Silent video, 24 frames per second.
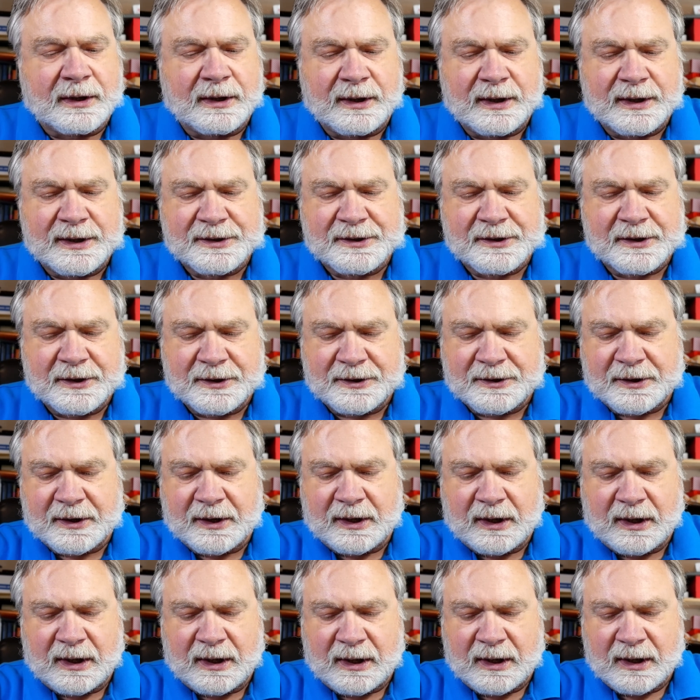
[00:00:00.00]
and this is
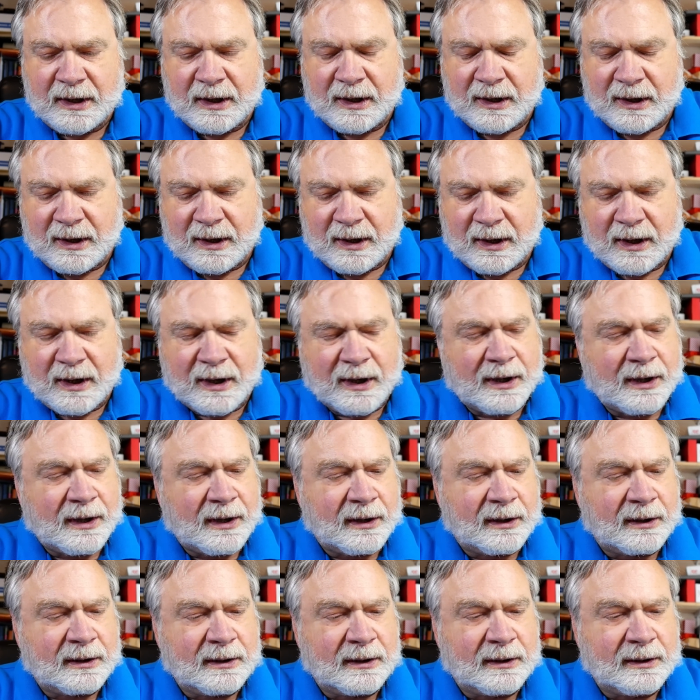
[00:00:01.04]
the
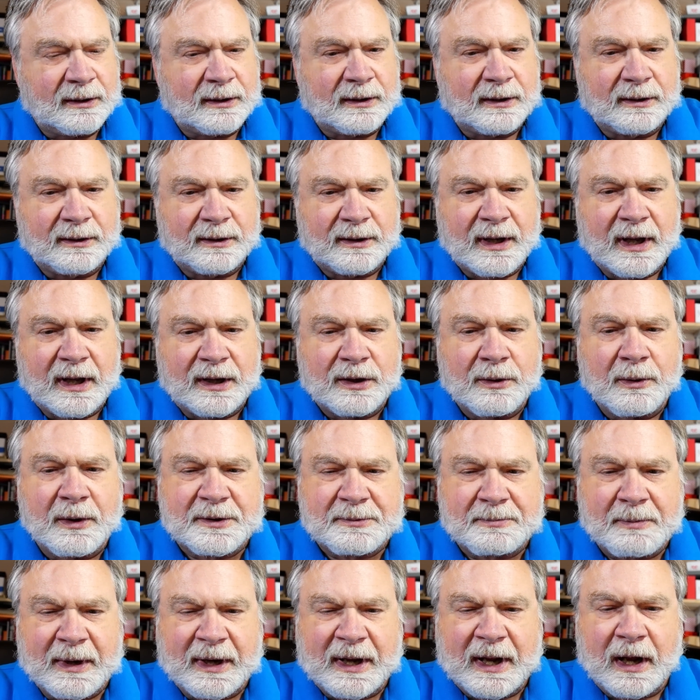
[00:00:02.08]

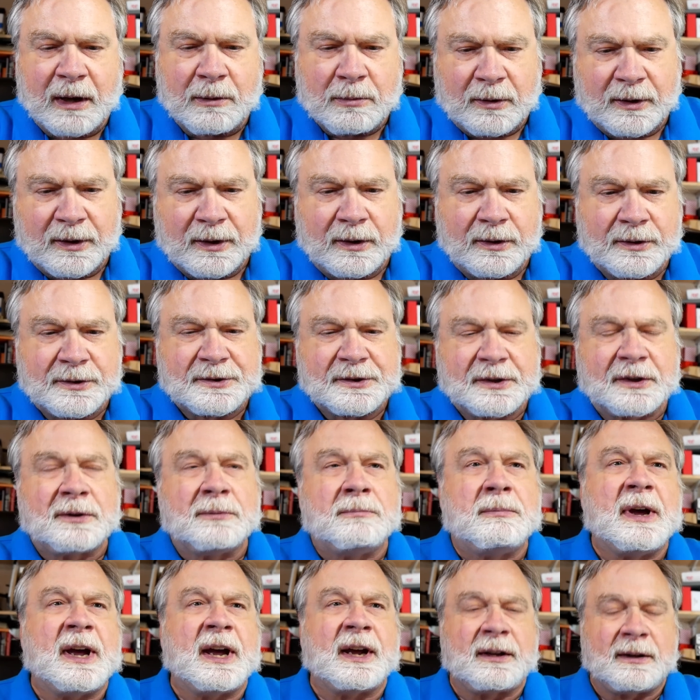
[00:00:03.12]
USB cable that goes to
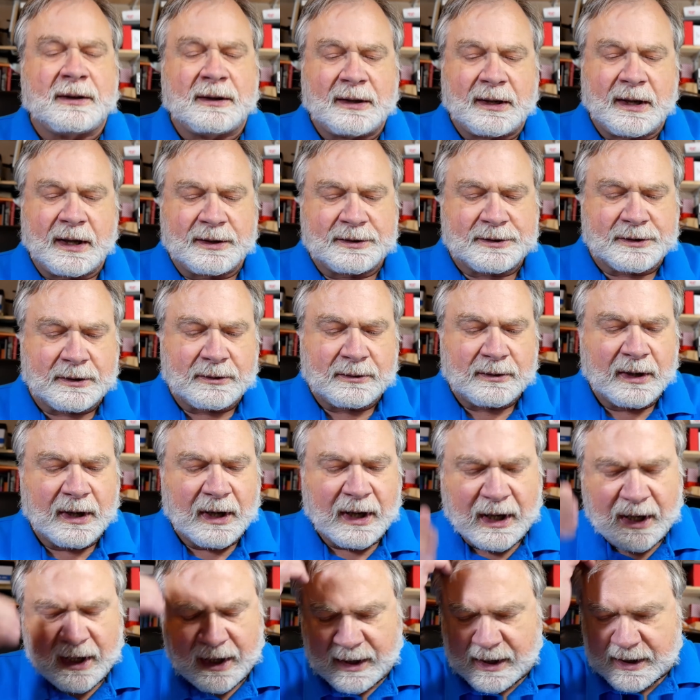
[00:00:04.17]
the back of the Yaesu.
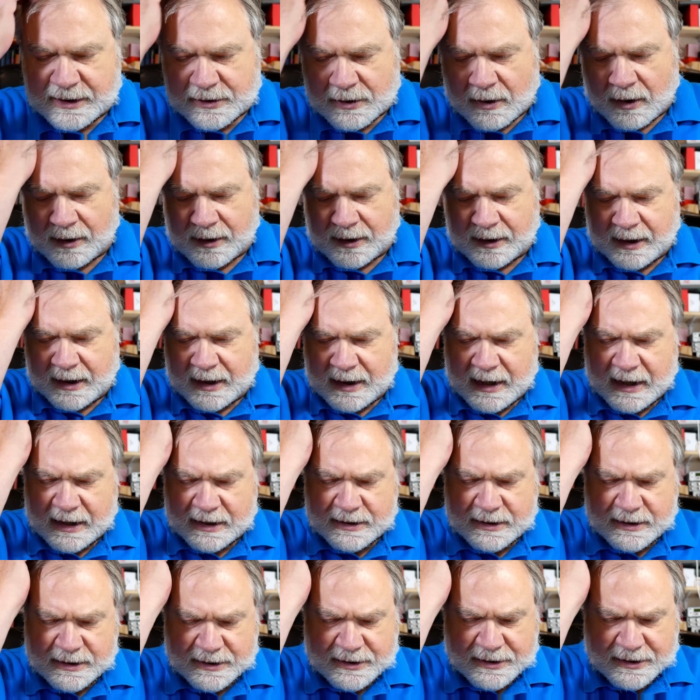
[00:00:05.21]
That's all the
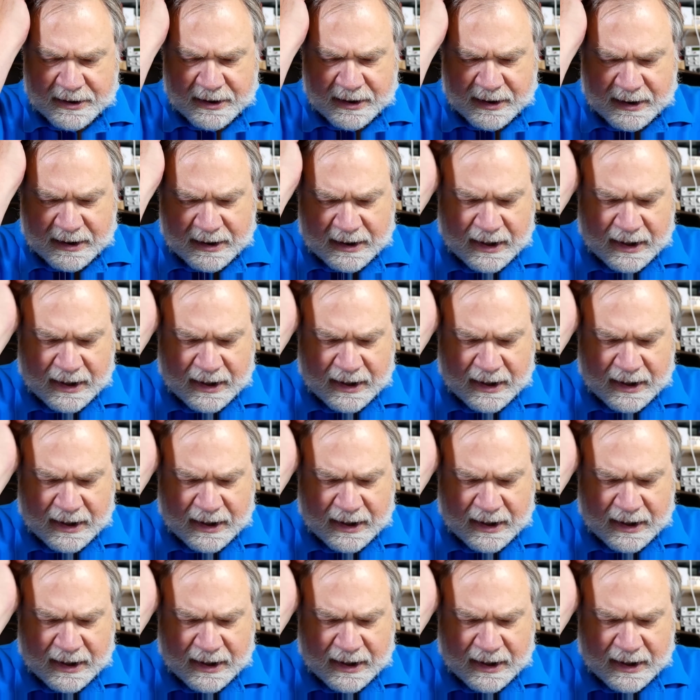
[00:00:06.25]
connections that it